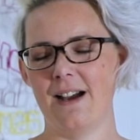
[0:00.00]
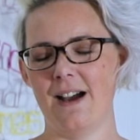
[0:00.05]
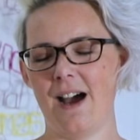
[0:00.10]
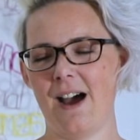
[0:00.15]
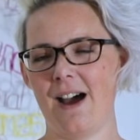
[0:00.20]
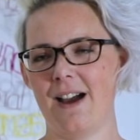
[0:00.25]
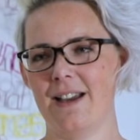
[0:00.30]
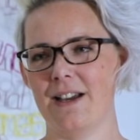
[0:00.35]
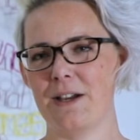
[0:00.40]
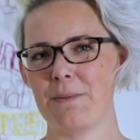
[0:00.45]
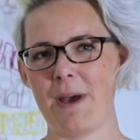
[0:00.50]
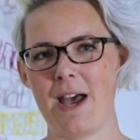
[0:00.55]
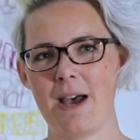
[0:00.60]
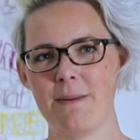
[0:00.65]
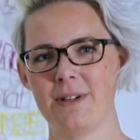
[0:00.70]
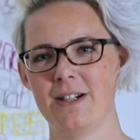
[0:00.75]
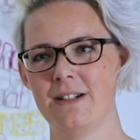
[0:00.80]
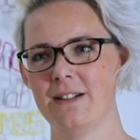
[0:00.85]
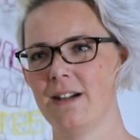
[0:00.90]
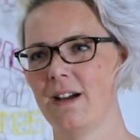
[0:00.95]
Hi, I'm
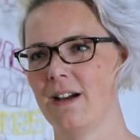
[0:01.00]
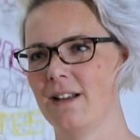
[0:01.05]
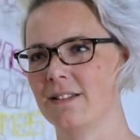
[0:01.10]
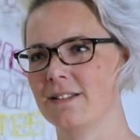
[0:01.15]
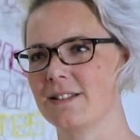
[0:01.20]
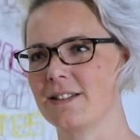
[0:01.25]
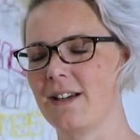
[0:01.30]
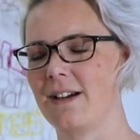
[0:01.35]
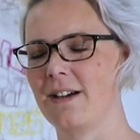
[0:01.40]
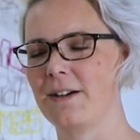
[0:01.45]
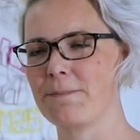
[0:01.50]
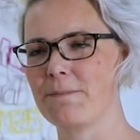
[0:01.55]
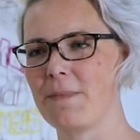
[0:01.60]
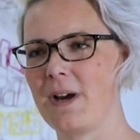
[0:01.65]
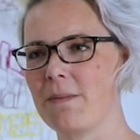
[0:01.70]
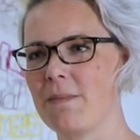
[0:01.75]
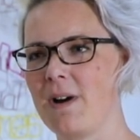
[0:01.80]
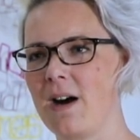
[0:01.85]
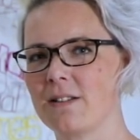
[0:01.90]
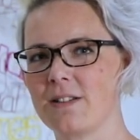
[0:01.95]
Emma, and
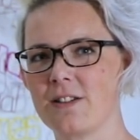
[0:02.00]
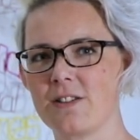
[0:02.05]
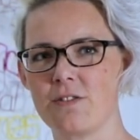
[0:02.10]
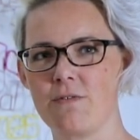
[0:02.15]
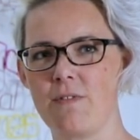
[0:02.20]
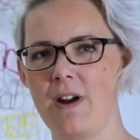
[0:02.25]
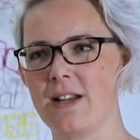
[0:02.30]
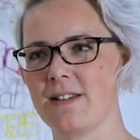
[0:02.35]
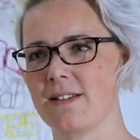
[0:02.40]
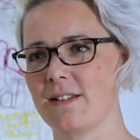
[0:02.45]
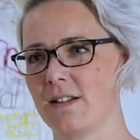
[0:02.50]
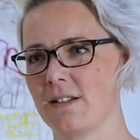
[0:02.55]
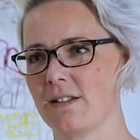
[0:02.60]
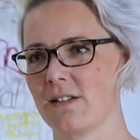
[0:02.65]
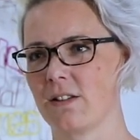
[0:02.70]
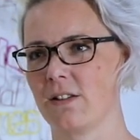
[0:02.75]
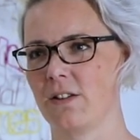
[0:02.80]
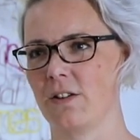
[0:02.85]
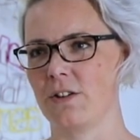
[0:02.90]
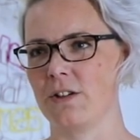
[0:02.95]
I'm artist in residence
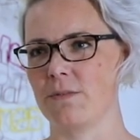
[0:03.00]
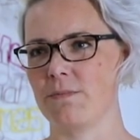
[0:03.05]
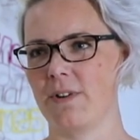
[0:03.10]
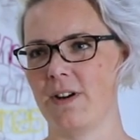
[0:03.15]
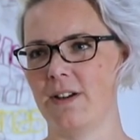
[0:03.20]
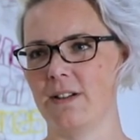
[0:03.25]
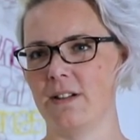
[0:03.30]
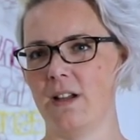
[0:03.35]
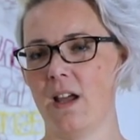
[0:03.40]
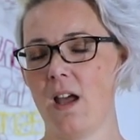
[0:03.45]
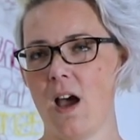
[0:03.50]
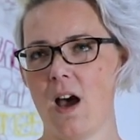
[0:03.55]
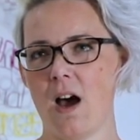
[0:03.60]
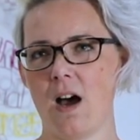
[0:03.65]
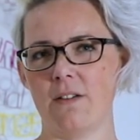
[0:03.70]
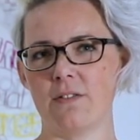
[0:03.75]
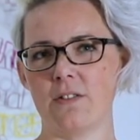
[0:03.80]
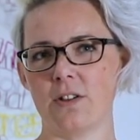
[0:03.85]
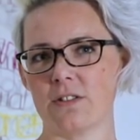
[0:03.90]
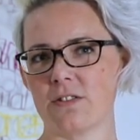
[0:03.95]
at Llwyn and Bryn.
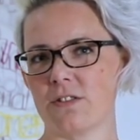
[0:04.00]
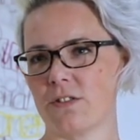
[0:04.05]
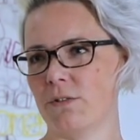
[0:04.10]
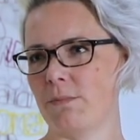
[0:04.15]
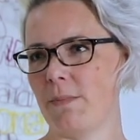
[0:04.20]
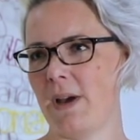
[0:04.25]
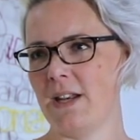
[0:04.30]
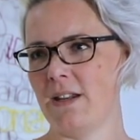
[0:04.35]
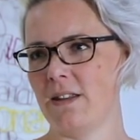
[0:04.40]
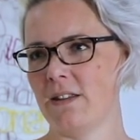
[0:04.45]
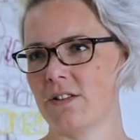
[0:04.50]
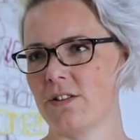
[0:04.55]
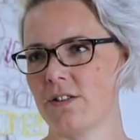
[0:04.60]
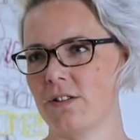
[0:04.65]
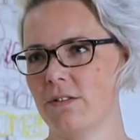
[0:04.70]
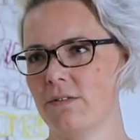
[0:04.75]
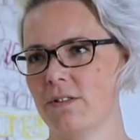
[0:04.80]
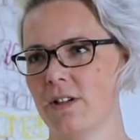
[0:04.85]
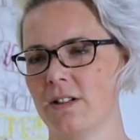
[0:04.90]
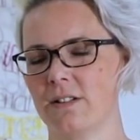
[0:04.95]
I've got to know many of the
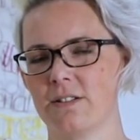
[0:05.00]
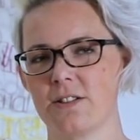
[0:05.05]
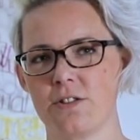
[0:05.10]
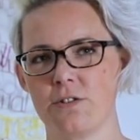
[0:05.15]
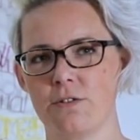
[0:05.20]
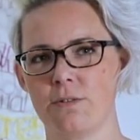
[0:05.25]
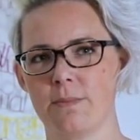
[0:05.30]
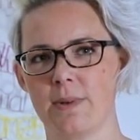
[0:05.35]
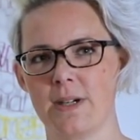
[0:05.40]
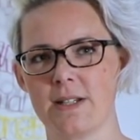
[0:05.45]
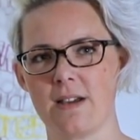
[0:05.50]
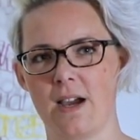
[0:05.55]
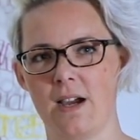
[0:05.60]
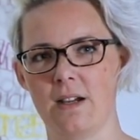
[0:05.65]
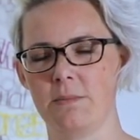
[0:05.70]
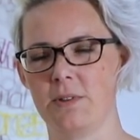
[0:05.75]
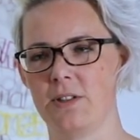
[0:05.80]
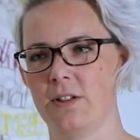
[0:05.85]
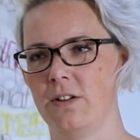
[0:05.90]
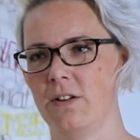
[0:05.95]
students during my
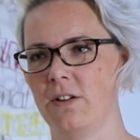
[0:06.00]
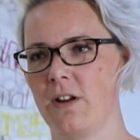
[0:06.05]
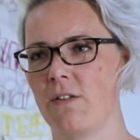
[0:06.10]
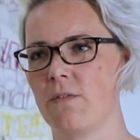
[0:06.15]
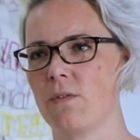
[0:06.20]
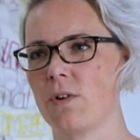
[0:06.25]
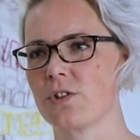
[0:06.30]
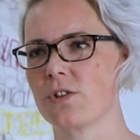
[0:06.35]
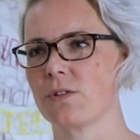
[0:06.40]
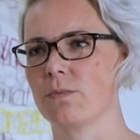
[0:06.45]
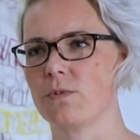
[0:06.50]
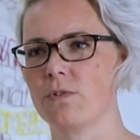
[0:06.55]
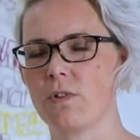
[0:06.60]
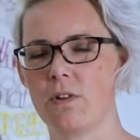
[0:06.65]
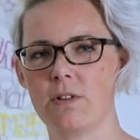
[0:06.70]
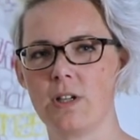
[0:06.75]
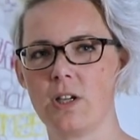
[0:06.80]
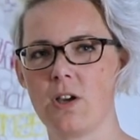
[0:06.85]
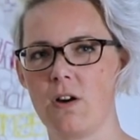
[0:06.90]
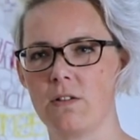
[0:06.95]
time here, and I've watched them
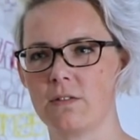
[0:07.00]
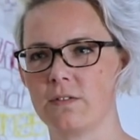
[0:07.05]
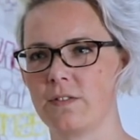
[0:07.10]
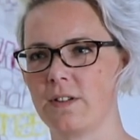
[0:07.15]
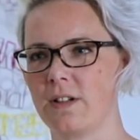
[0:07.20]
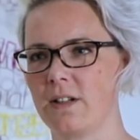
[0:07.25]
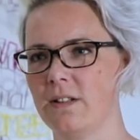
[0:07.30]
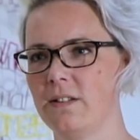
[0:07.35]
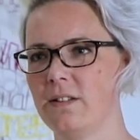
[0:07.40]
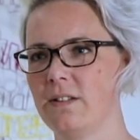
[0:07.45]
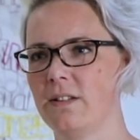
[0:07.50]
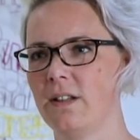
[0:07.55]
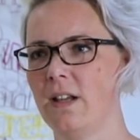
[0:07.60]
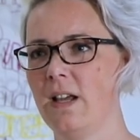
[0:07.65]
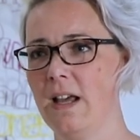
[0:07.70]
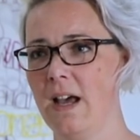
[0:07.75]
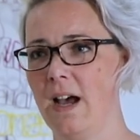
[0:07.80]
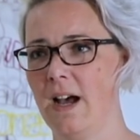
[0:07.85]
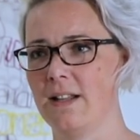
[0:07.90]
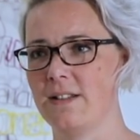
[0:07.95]
grow in confidence
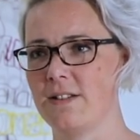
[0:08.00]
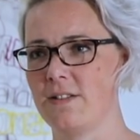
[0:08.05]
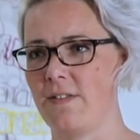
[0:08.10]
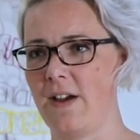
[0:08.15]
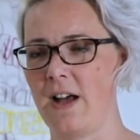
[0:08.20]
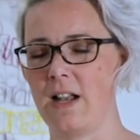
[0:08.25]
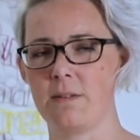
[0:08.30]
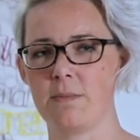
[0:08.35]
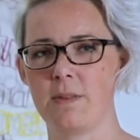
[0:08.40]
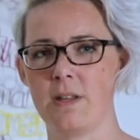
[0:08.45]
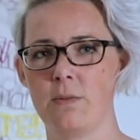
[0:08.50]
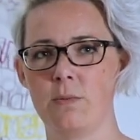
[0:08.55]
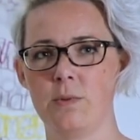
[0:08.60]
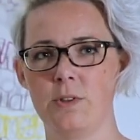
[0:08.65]
and develop their